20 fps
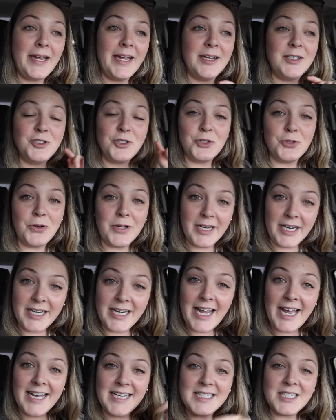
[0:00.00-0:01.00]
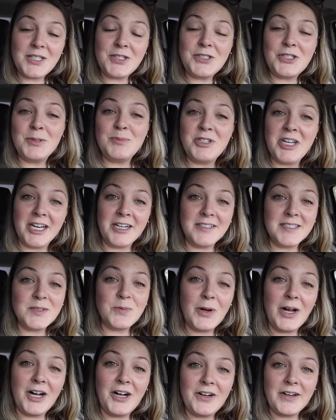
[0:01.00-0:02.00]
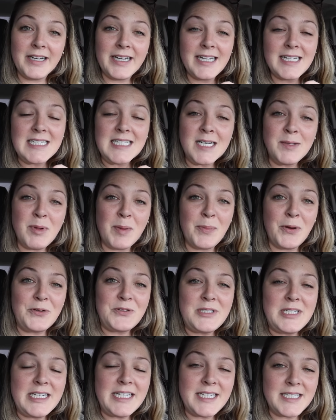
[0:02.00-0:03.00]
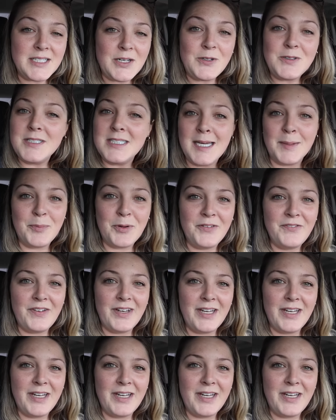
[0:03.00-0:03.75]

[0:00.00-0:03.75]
And Jordan has a YouTube channel as well, and he's gonna be posting his own separate